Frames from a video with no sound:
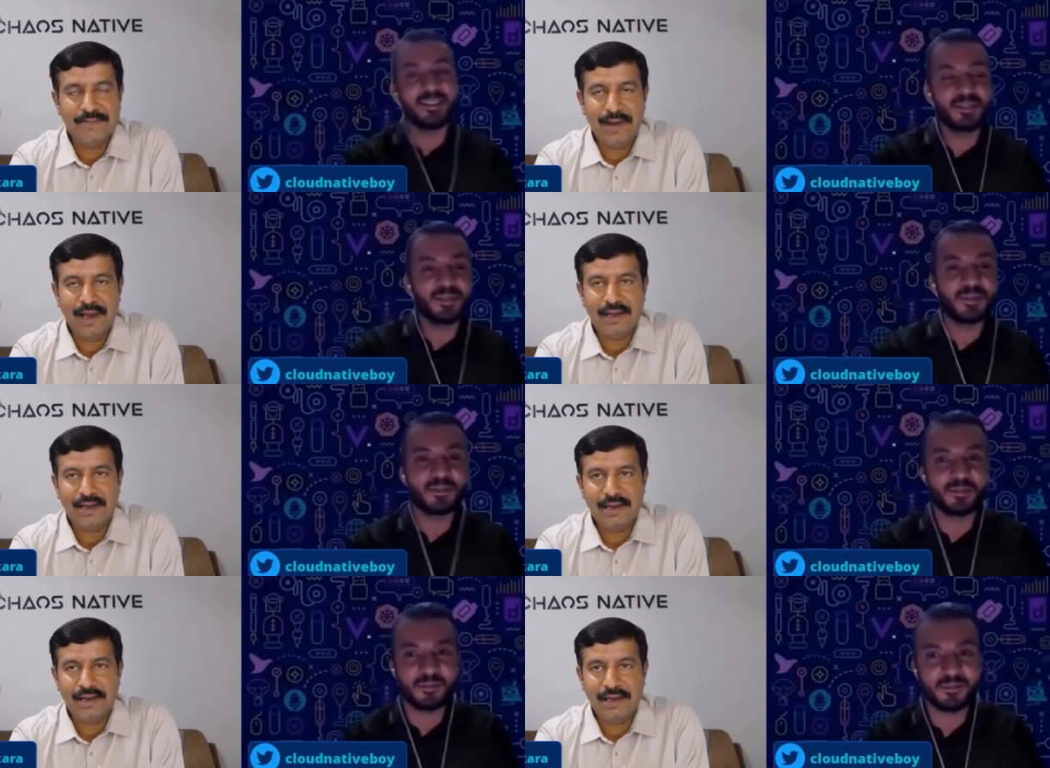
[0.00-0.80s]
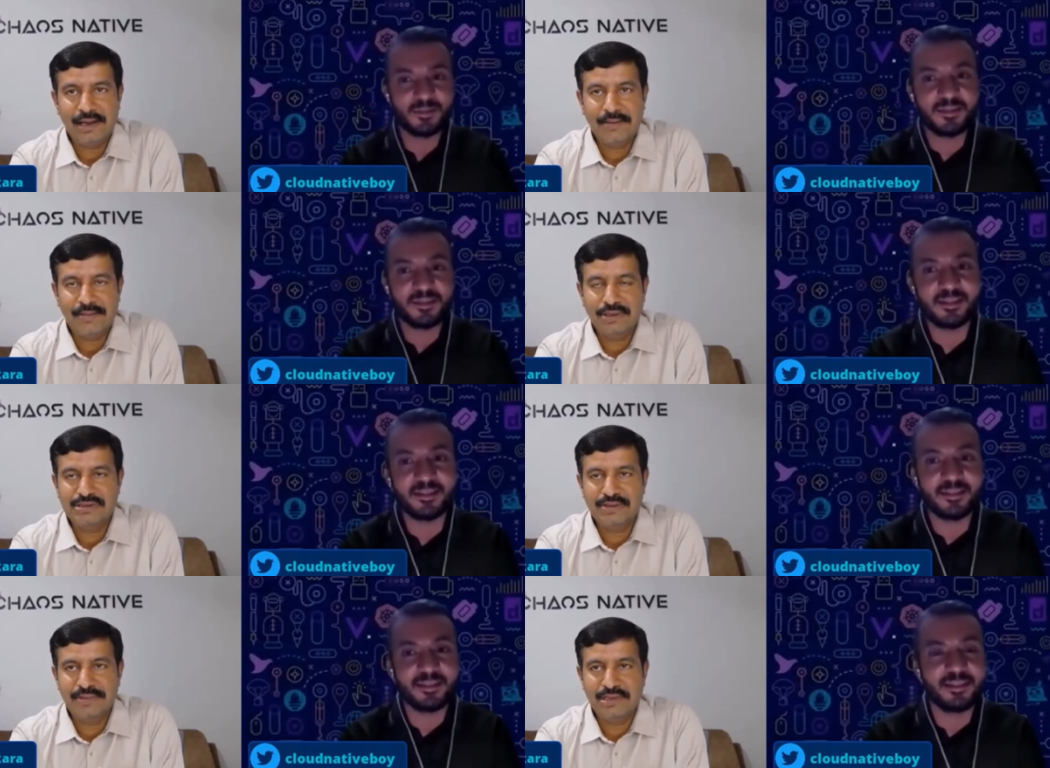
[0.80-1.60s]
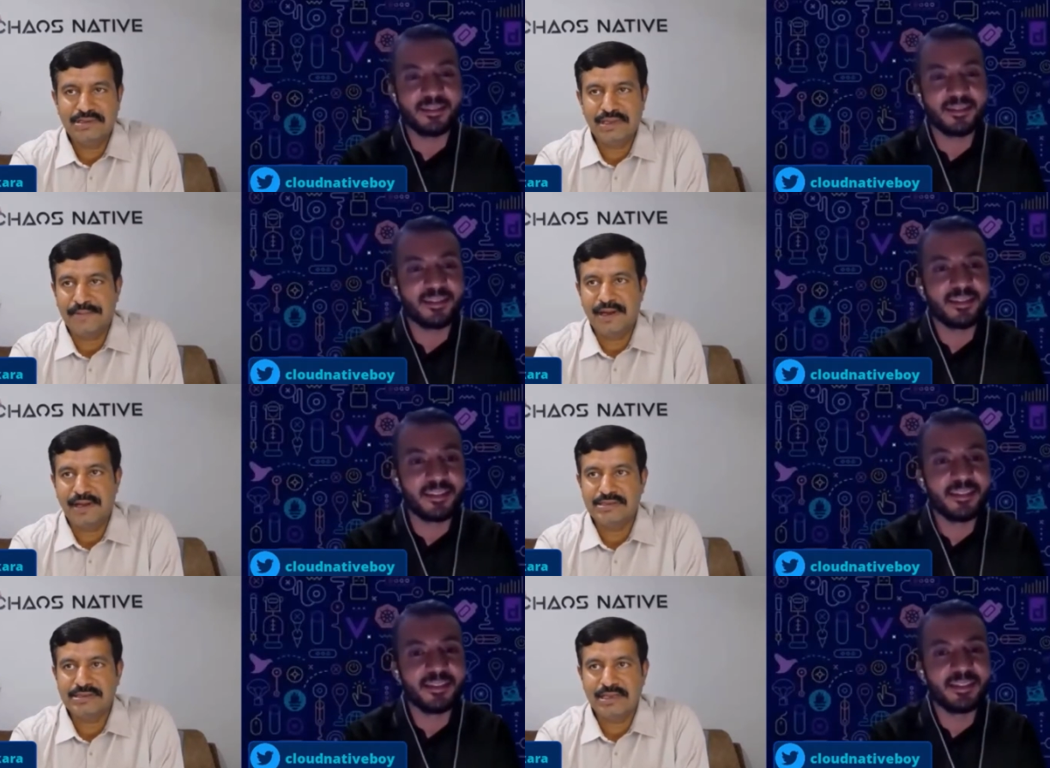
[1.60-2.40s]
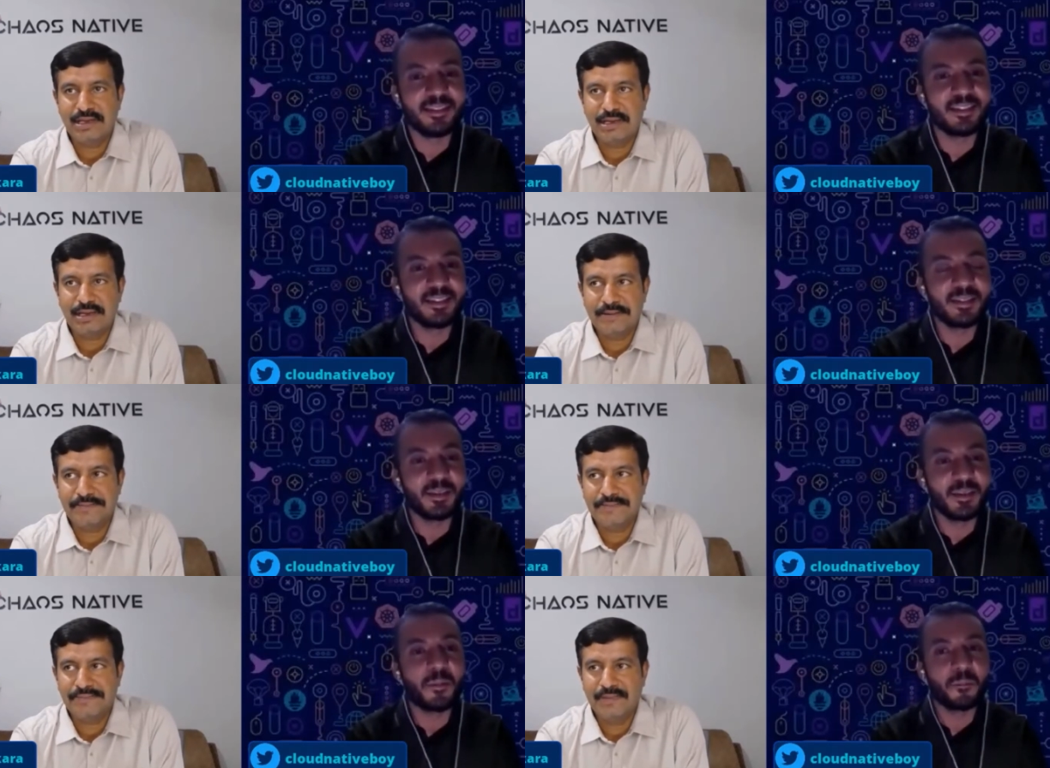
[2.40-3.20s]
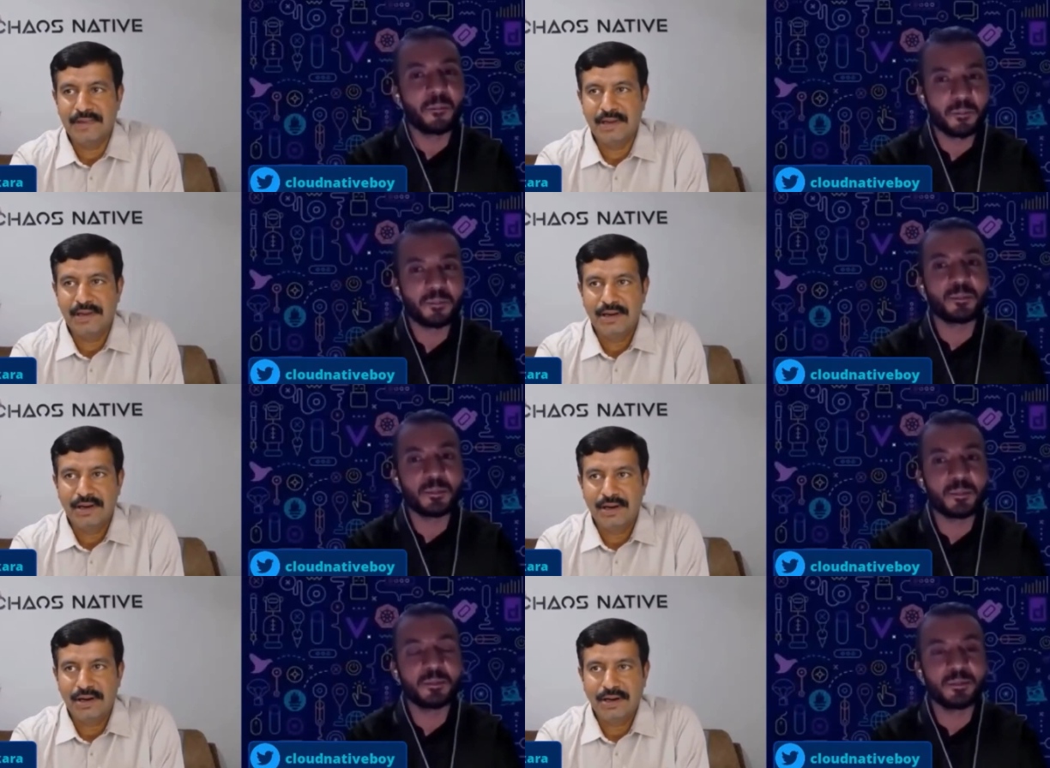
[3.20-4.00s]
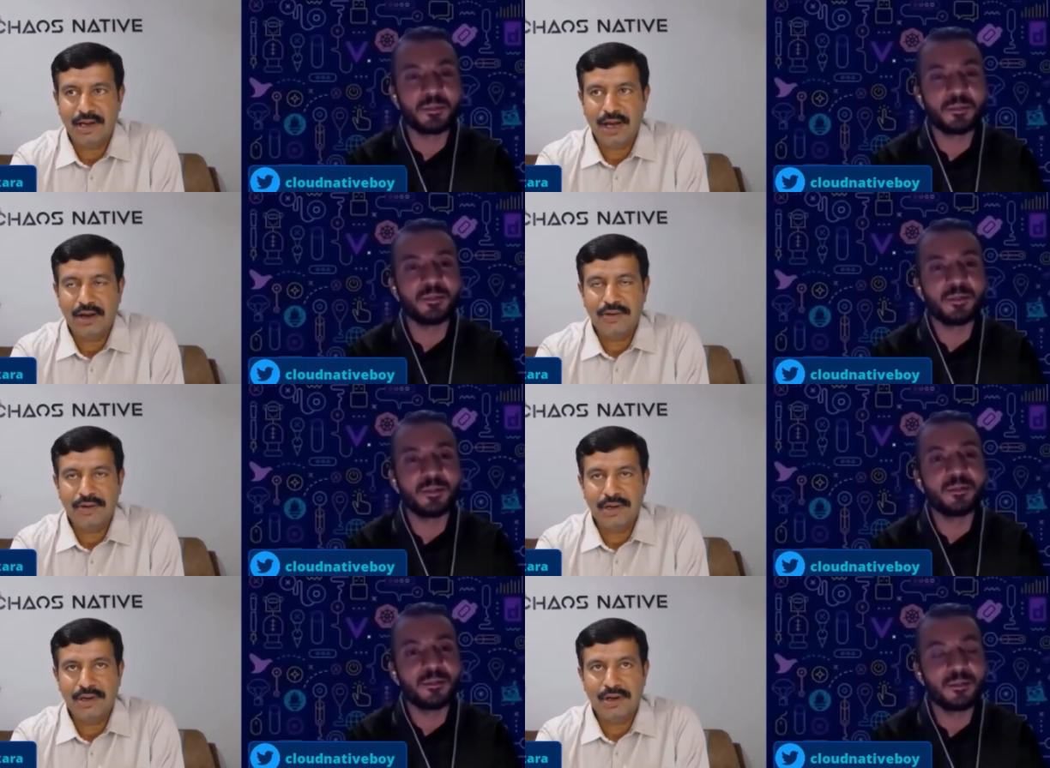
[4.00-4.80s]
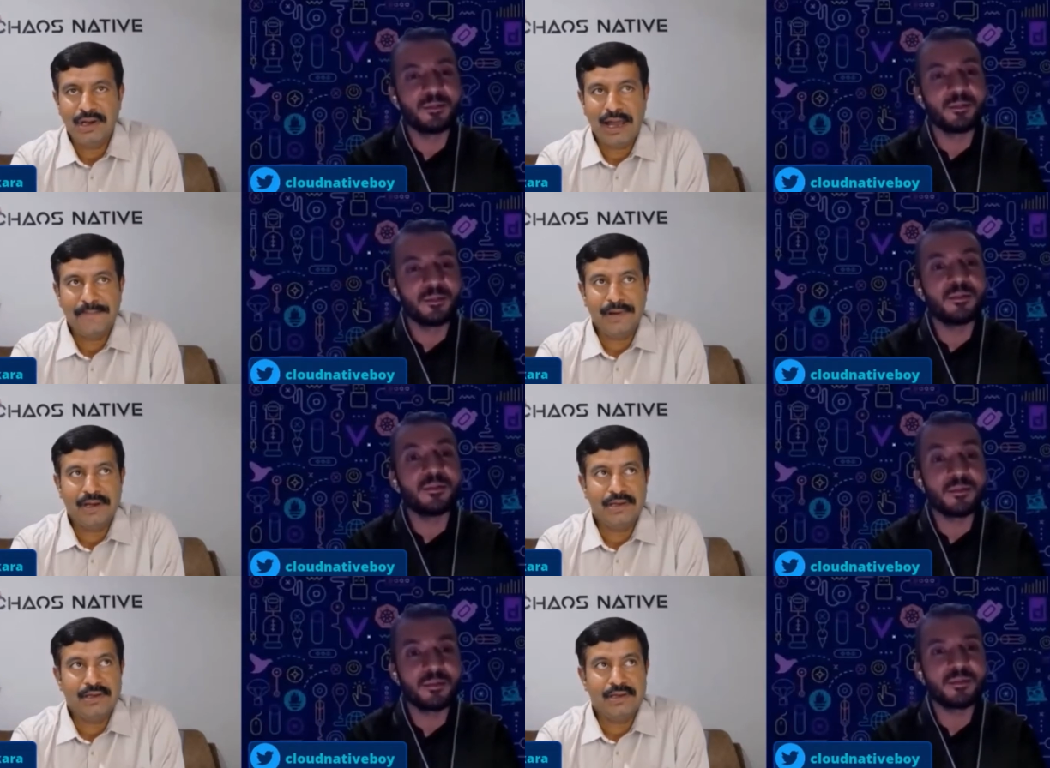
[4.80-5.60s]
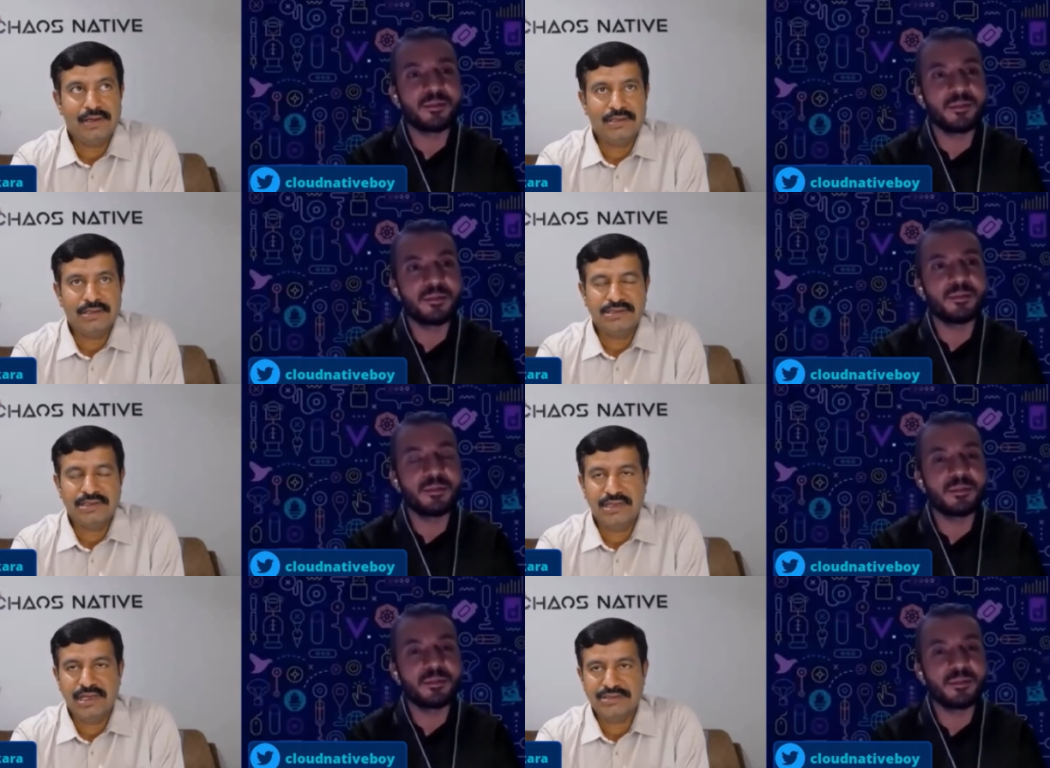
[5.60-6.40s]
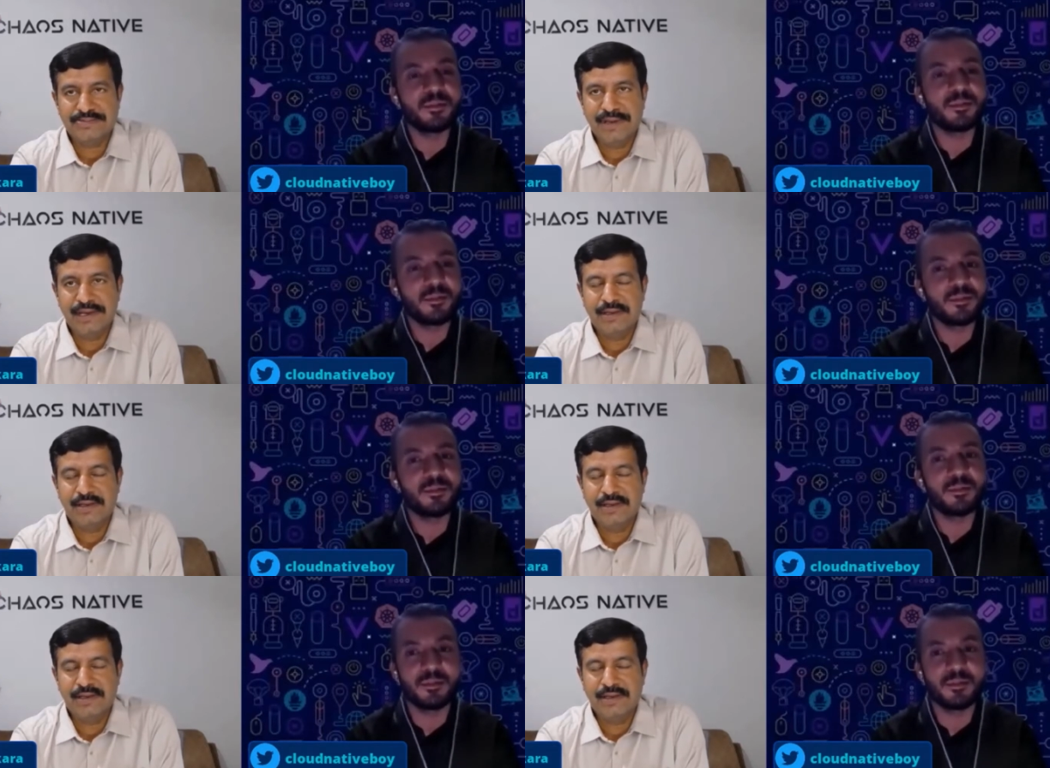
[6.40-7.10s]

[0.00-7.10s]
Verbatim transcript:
Speaker 1: back, I, am also a bit surprised um, on how it all happened, uh, the journey has been.